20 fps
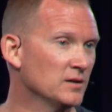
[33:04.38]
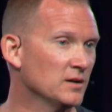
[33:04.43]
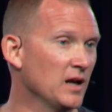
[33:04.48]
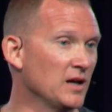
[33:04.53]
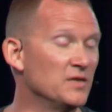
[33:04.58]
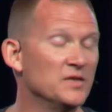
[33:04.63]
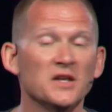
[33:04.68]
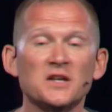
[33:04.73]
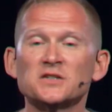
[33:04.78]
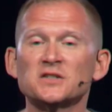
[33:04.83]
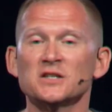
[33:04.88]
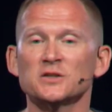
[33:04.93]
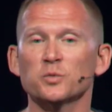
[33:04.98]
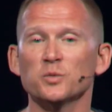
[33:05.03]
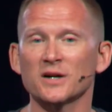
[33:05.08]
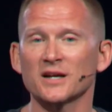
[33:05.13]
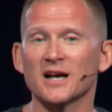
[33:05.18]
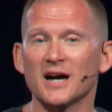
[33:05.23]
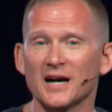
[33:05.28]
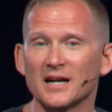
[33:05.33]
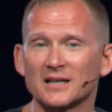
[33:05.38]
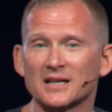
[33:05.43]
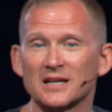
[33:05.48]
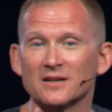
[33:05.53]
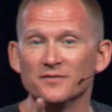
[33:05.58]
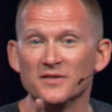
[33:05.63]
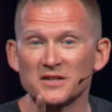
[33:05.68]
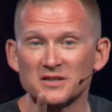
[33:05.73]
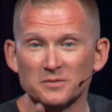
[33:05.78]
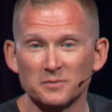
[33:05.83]
And this is what God
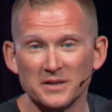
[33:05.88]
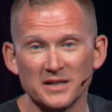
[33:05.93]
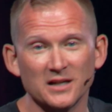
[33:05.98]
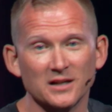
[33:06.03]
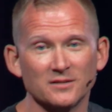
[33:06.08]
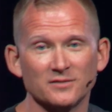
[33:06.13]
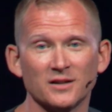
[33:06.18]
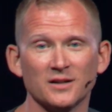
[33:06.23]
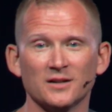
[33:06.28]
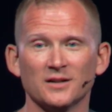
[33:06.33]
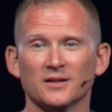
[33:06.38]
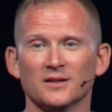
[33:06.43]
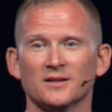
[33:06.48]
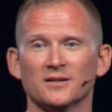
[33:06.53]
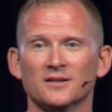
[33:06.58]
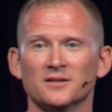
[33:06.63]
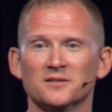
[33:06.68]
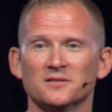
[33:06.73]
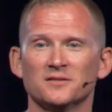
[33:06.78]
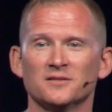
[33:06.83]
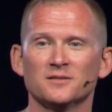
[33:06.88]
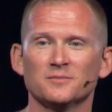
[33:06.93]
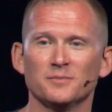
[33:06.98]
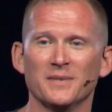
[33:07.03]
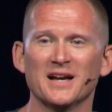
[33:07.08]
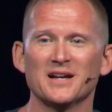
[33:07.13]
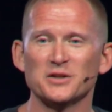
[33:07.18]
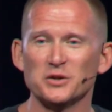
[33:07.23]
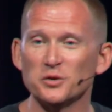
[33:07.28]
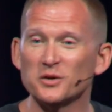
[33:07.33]
convinced me of
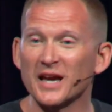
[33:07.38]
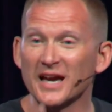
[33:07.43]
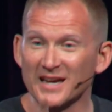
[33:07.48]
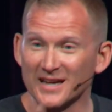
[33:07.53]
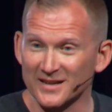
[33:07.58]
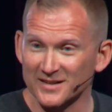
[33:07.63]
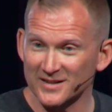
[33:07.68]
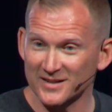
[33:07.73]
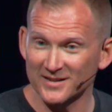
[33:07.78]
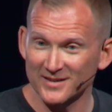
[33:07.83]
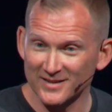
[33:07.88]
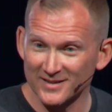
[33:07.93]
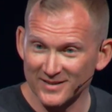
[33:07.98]
Matt, you can't.